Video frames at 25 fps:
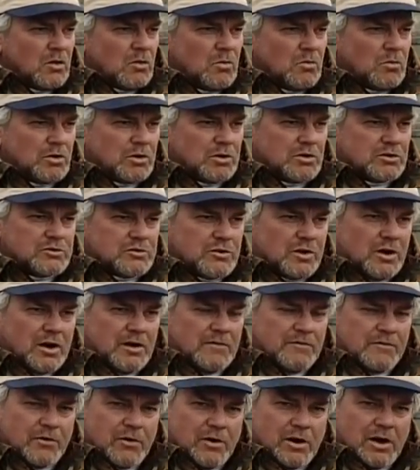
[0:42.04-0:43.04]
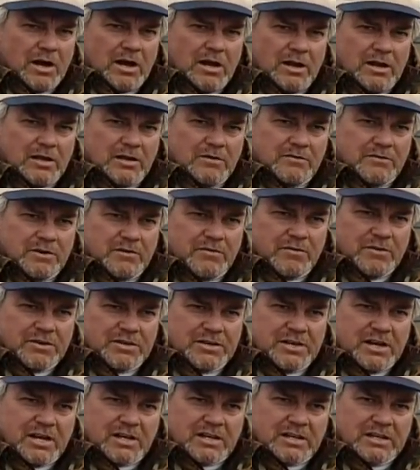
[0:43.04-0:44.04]
We're going to try a variety of different
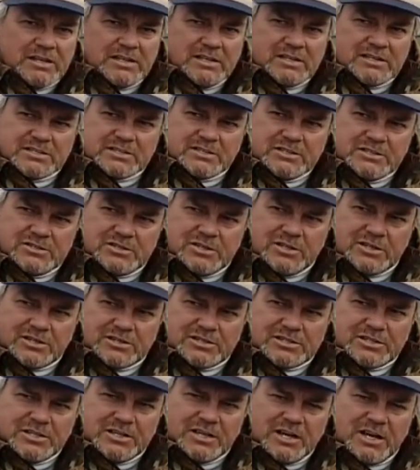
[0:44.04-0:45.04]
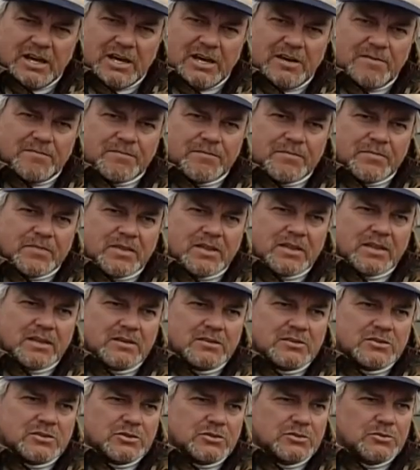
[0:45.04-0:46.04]
techniques and jigs today
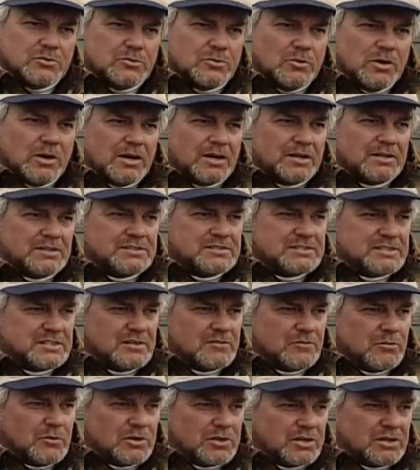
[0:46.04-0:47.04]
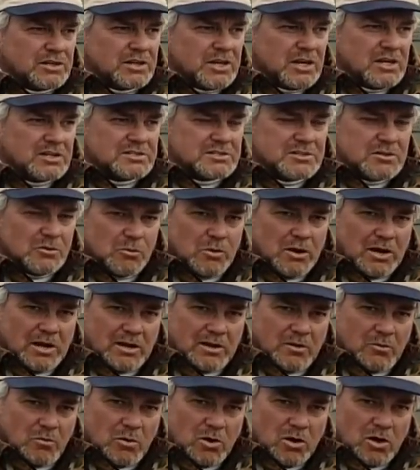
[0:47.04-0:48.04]
to see if we can catch the
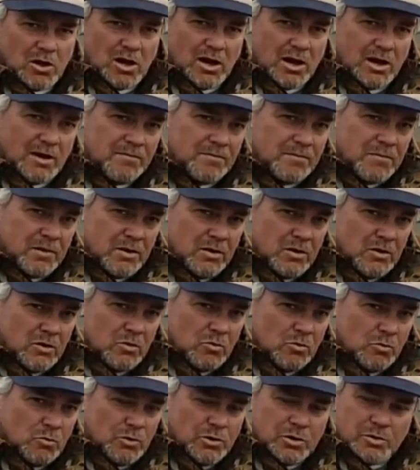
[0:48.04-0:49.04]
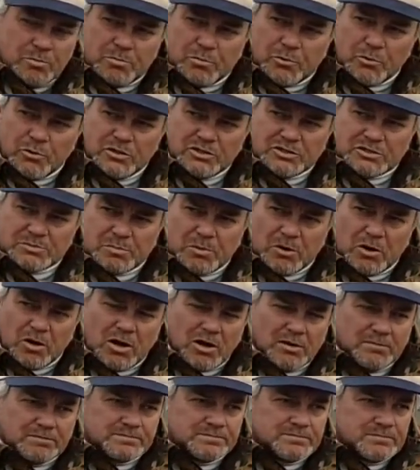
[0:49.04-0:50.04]
wily walleye. We're in
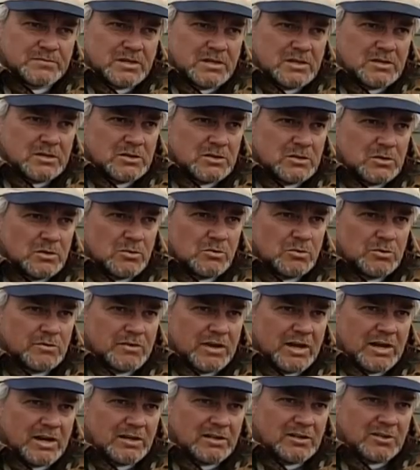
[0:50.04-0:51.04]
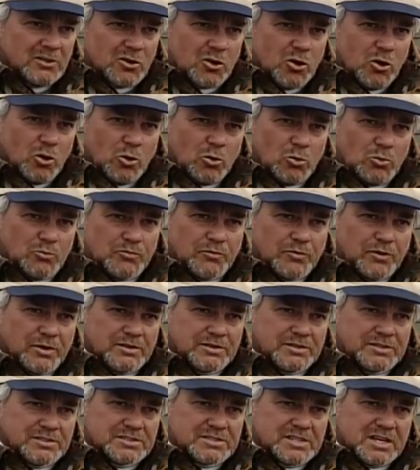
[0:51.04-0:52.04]
pre-spawn. We've got a little cold
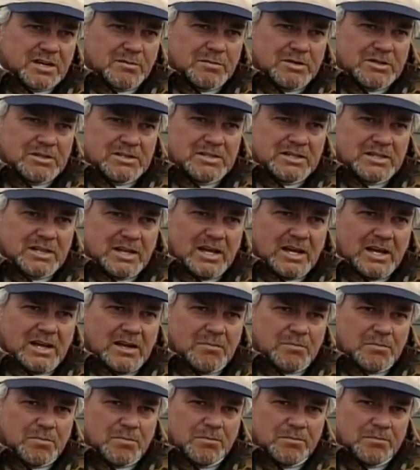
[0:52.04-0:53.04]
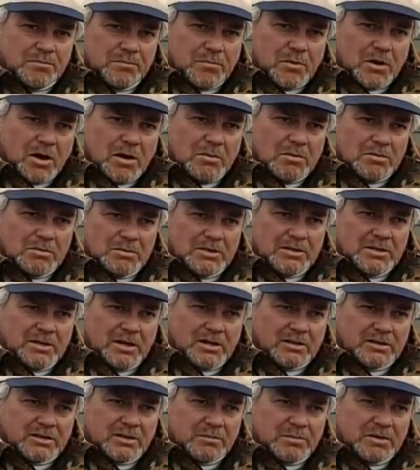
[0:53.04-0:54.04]
front that's come in today. Probably
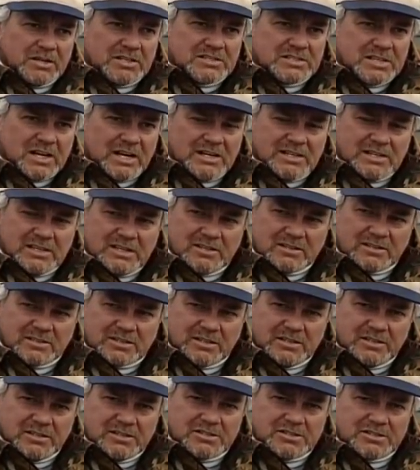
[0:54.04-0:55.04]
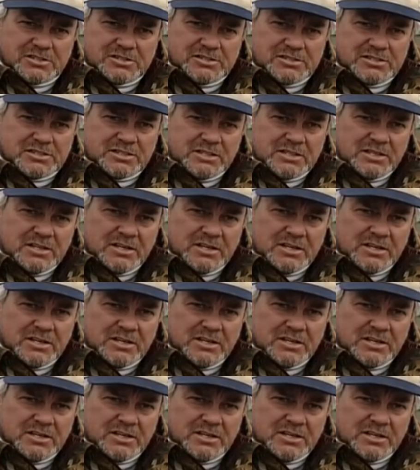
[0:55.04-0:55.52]
not the best ideal conditions,